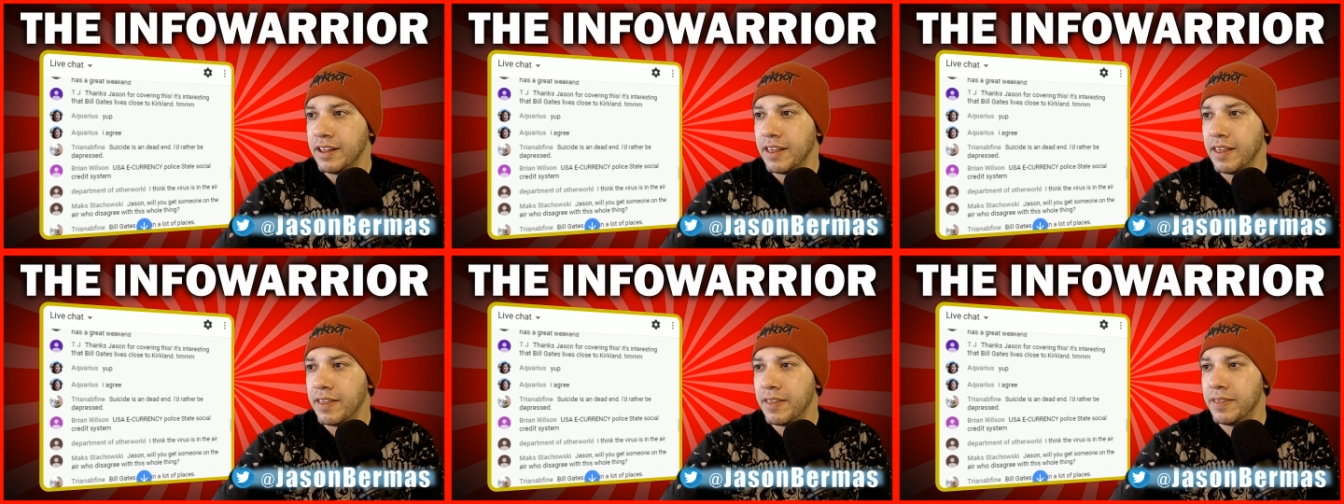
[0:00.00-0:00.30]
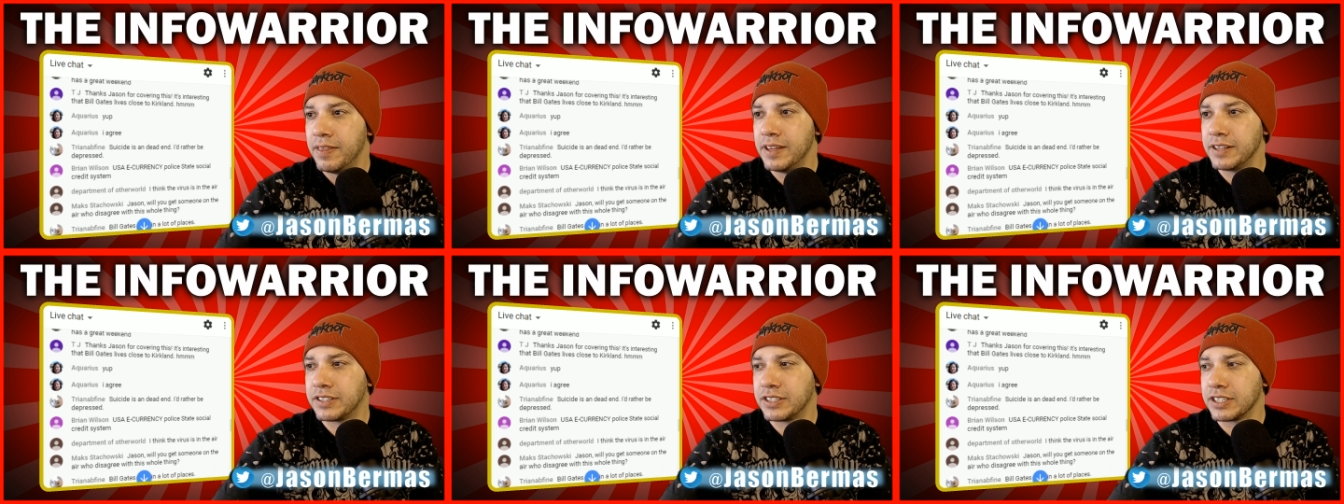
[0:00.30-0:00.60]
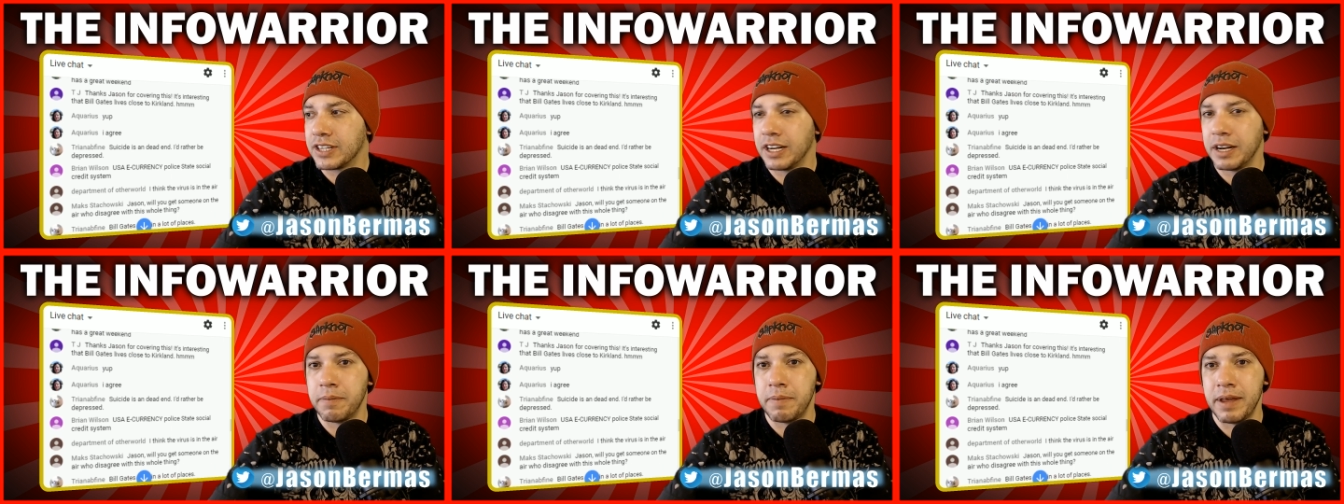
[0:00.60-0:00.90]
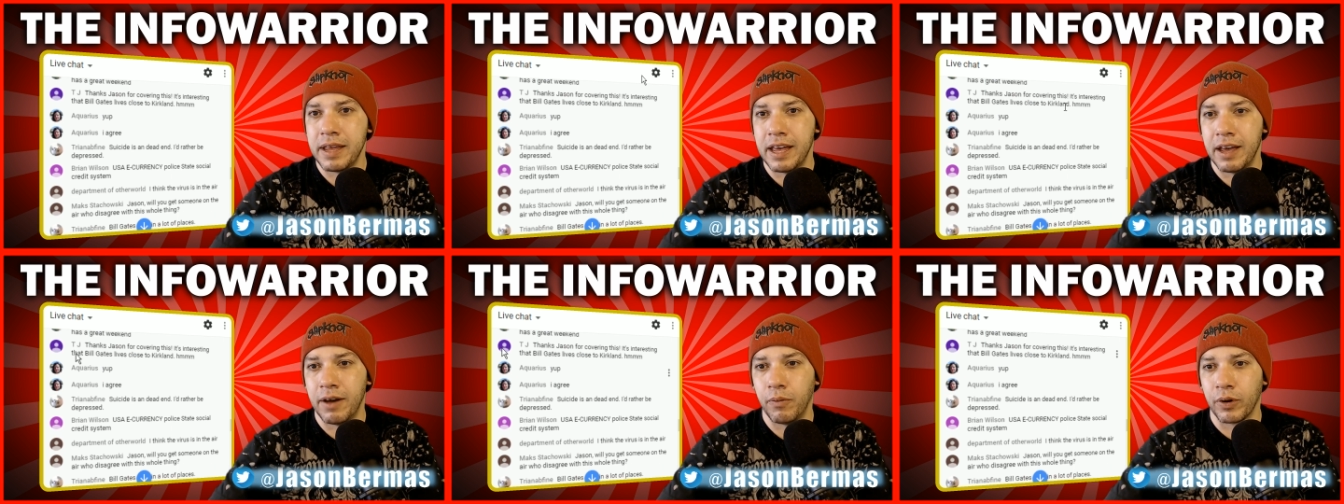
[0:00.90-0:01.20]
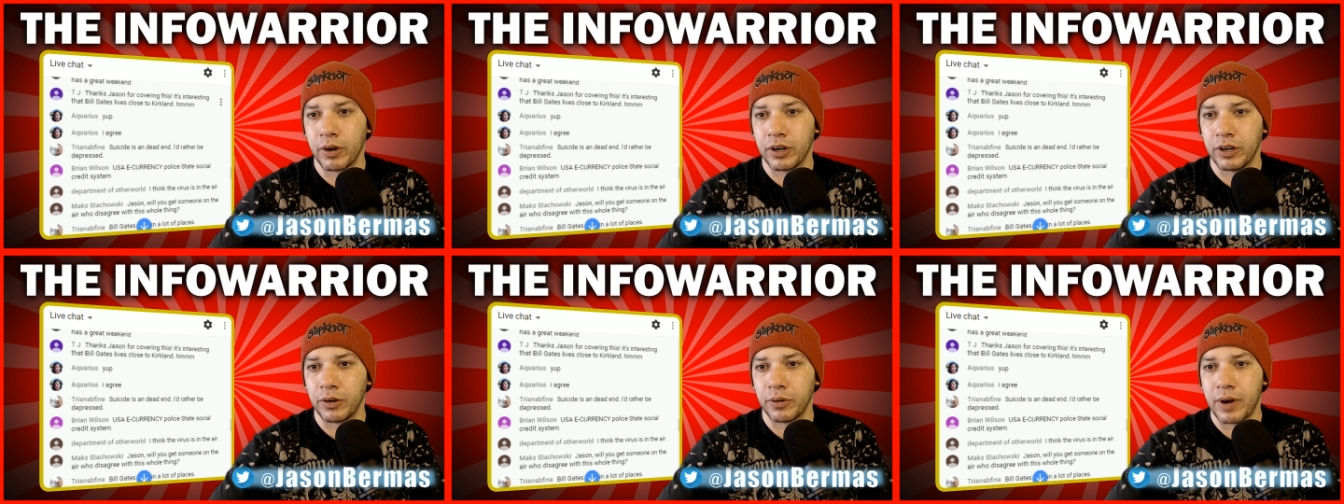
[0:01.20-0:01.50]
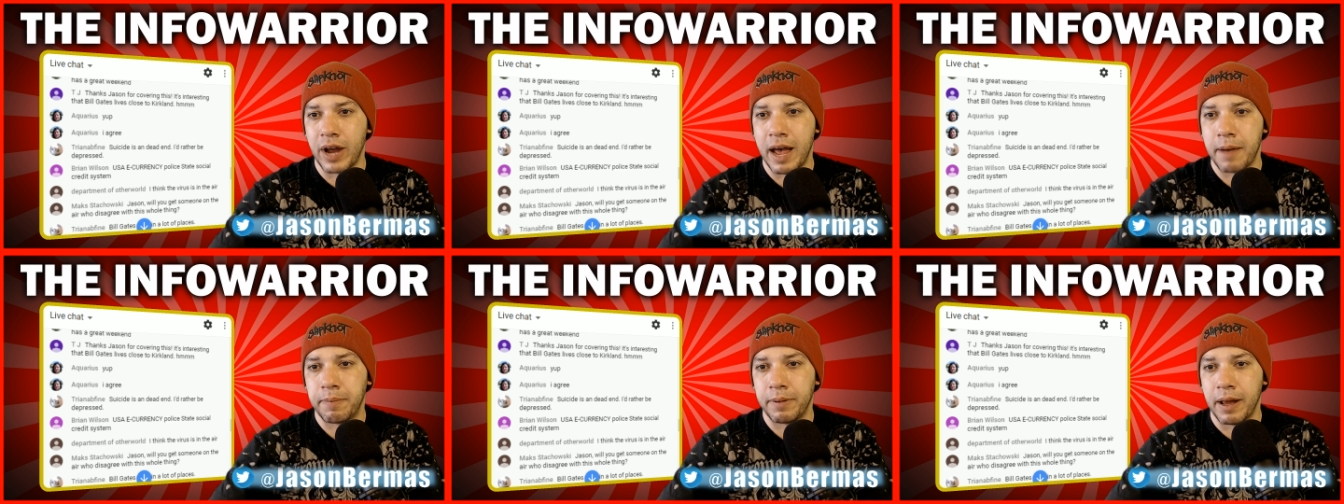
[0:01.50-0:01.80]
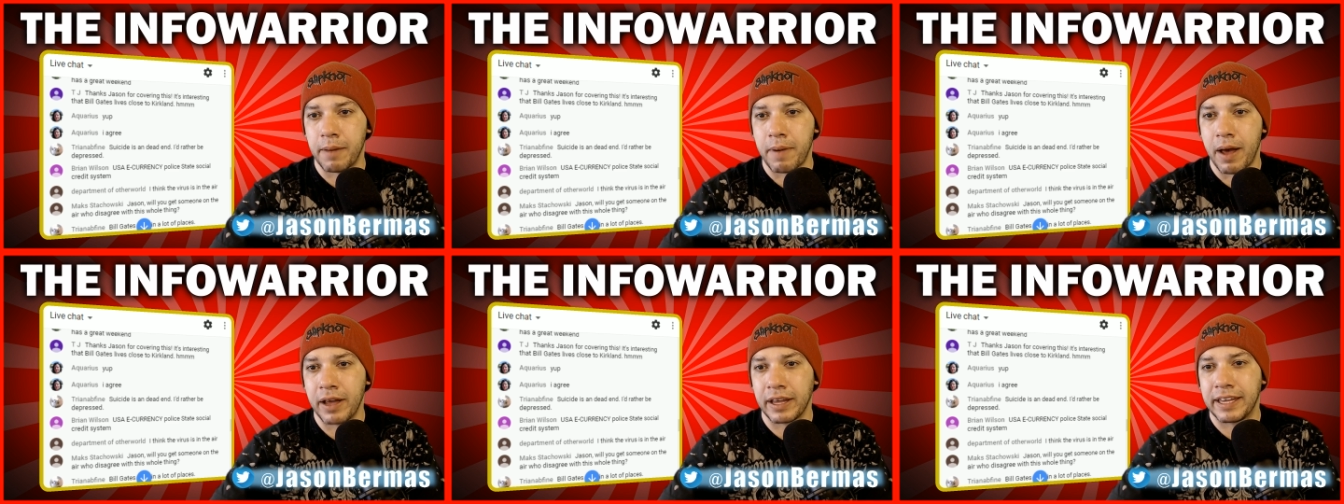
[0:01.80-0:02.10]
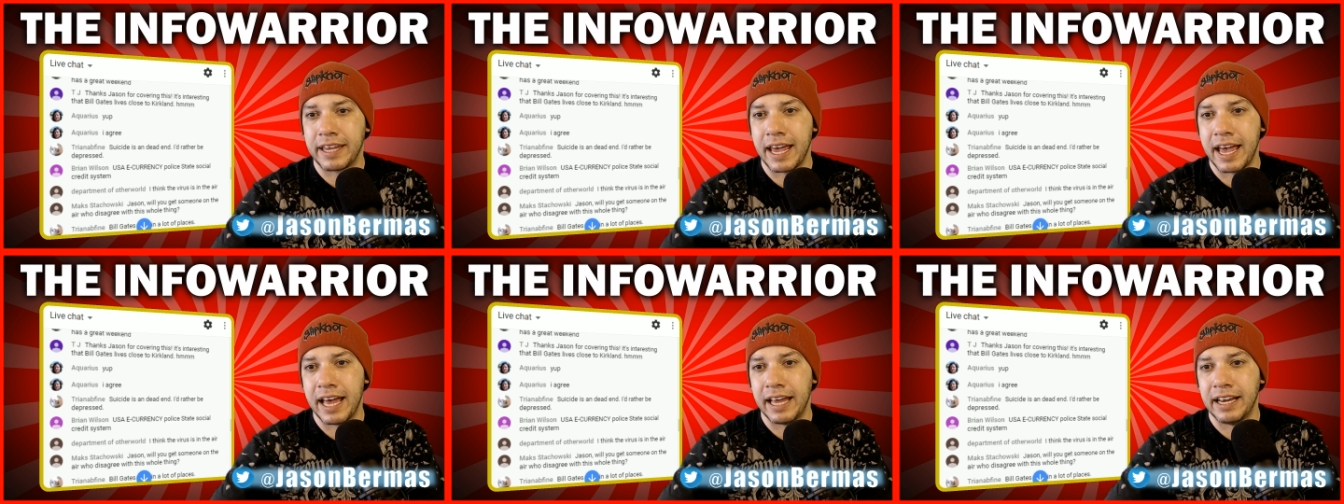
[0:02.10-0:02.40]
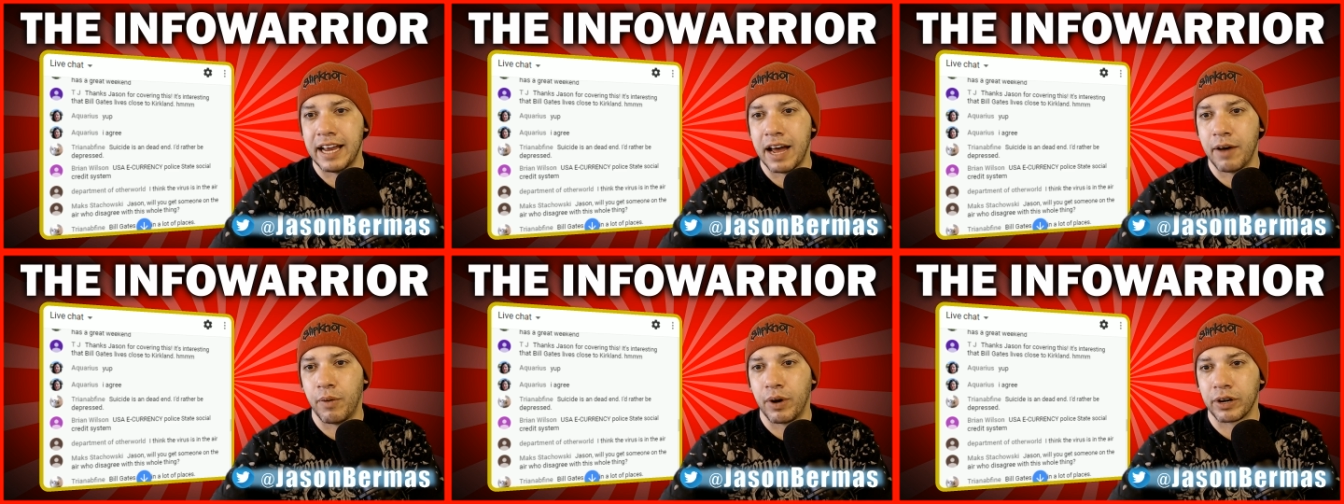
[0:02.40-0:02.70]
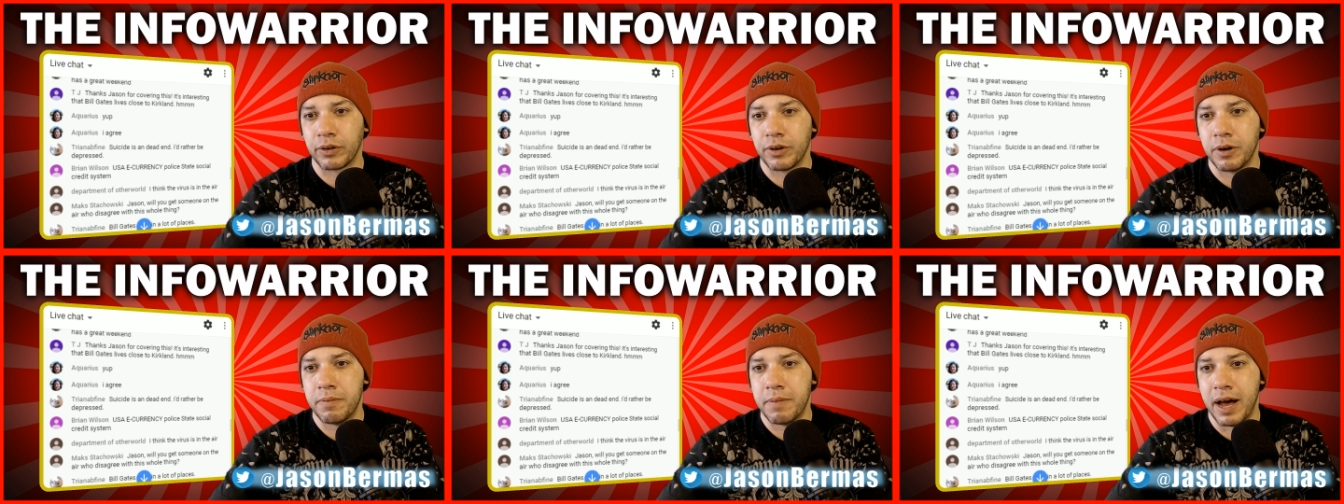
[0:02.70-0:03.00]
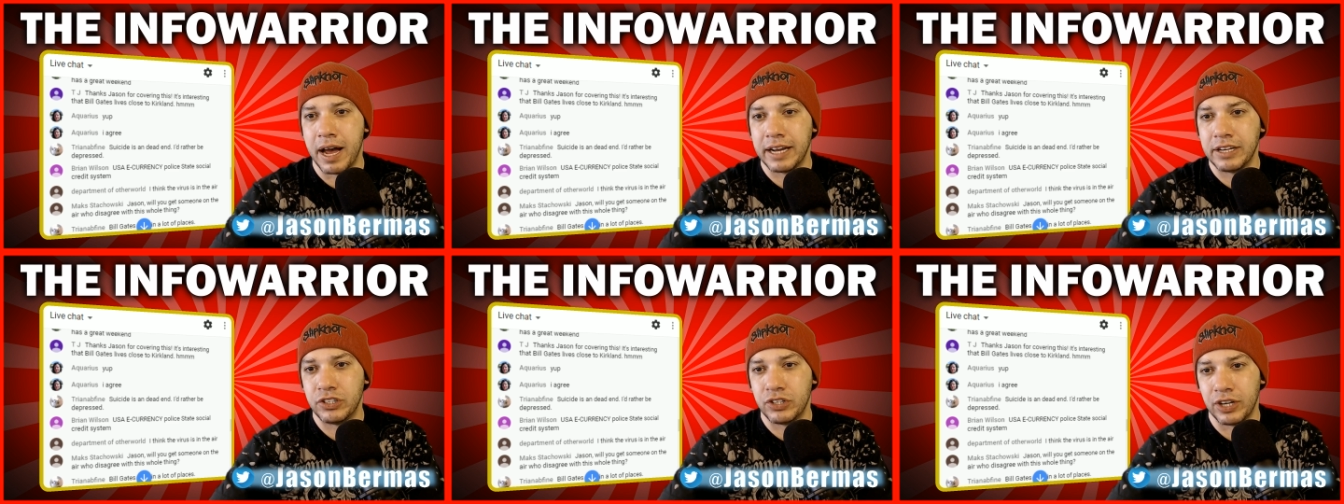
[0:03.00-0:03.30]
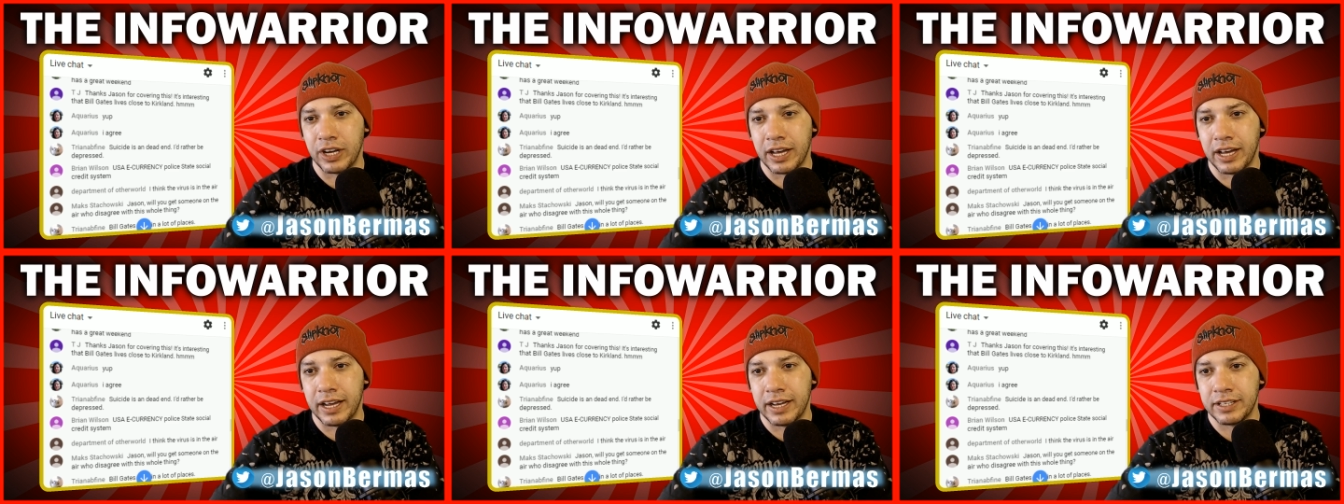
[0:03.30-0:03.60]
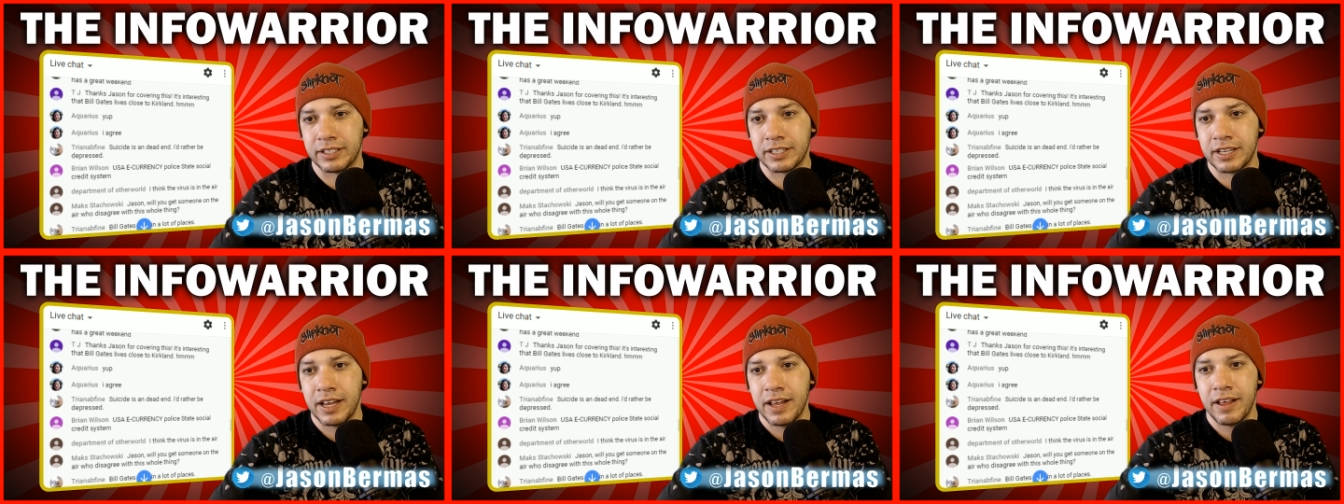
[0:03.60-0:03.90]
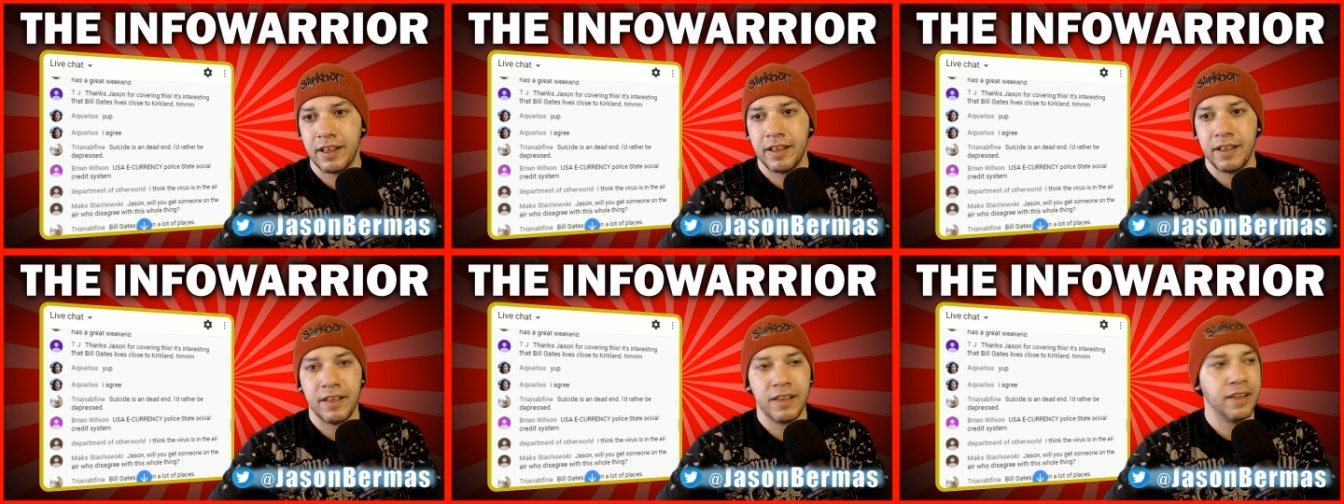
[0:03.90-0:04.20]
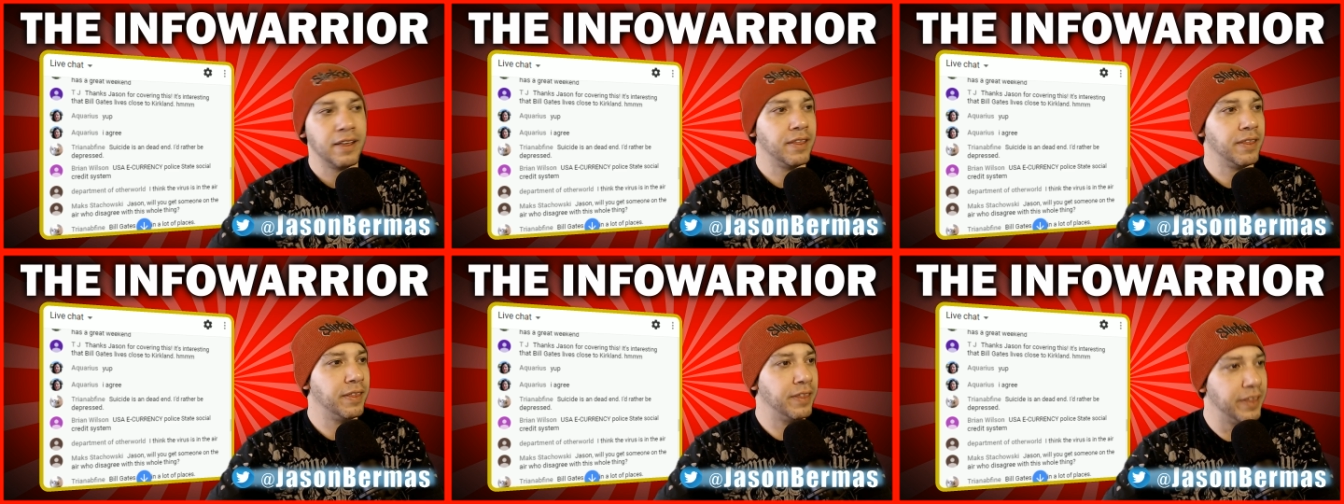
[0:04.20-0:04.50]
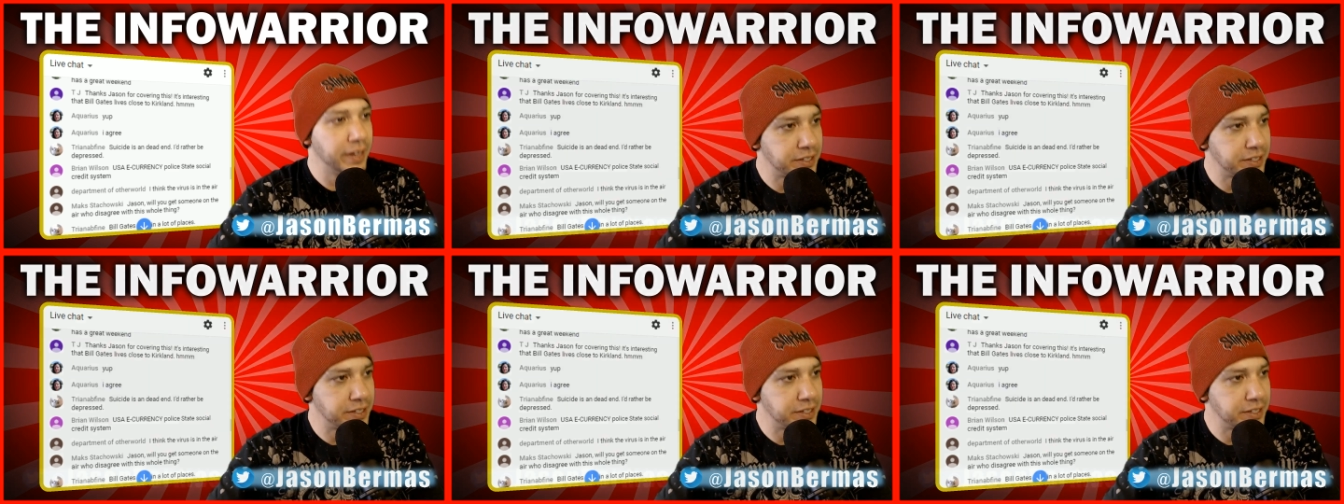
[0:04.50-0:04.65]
this is going to be it. We're going to wrap it up. Again, I want to remind you guys, this